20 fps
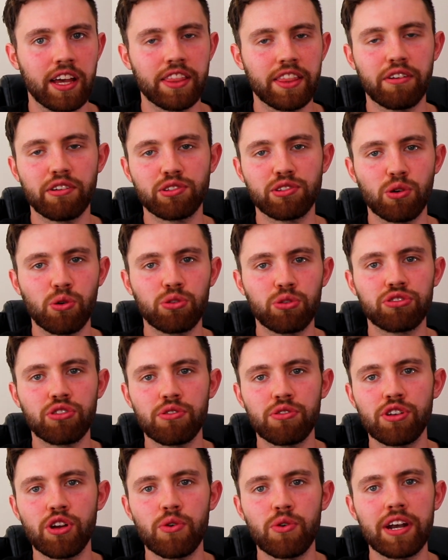There is also
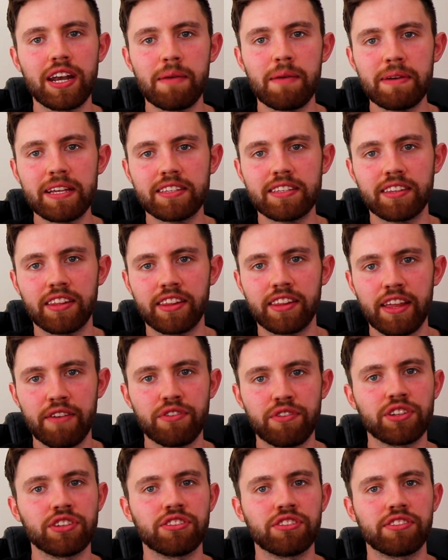no limit to the
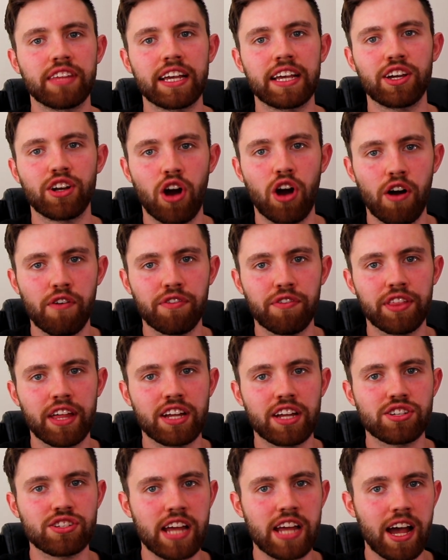dividends they can offer
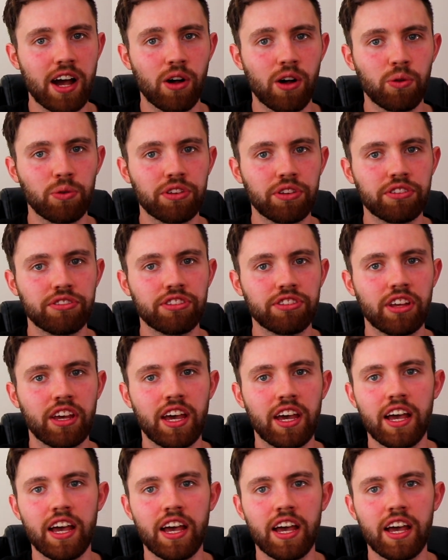their shareholders,